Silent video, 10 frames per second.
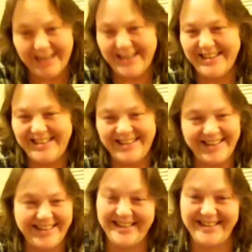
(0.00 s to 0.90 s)

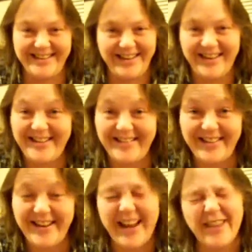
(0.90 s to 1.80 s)
I don't
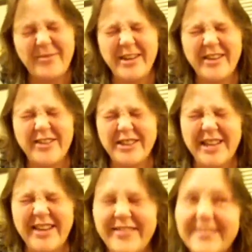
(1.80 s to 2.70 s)
I don't want to go to
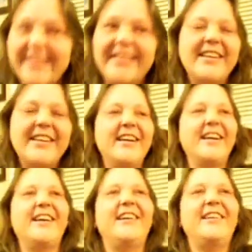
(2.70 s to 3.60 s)
jail.
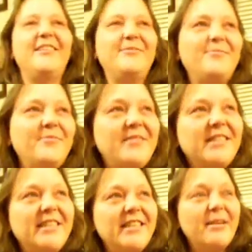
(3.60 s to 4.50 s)
Um,
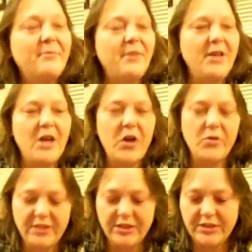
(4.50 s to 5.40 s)
but no,
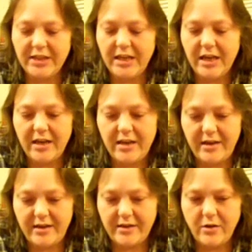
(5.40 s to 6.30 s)
seriously.
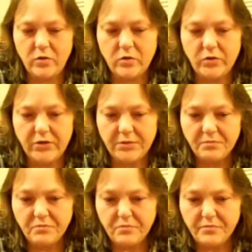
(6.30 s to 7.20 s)
Uh, goals.
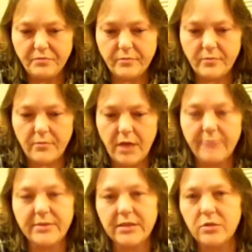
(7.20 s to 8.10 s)
I'm
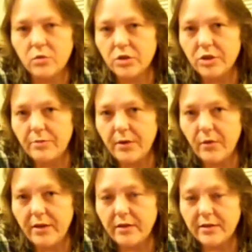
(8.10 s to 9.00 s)
still working on my
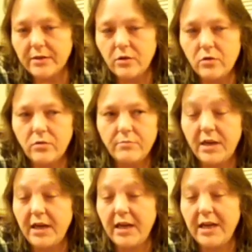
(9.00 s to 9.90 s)
weight loss goal, but
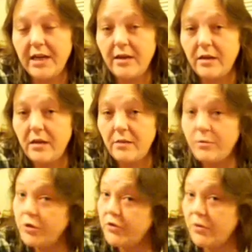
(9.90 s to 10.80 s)
I am
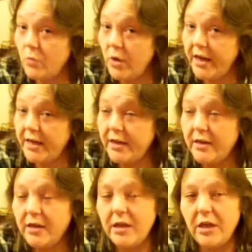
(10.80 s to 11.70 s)
losing weight.
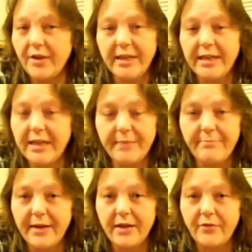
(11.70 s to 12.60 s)
If I could get
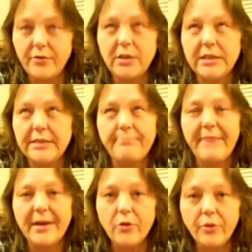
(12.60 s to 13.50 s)
back off, yes, I'm
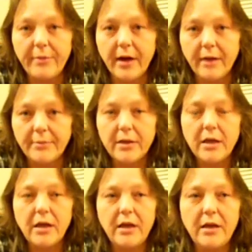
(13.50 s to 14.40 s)
back on the pop.
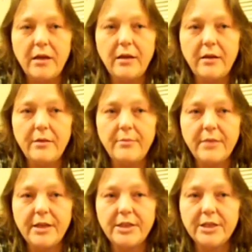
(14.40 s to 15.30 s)
Um, I
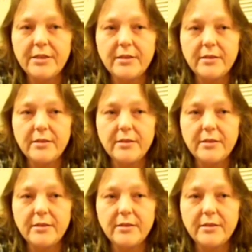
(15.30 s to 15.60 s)
just,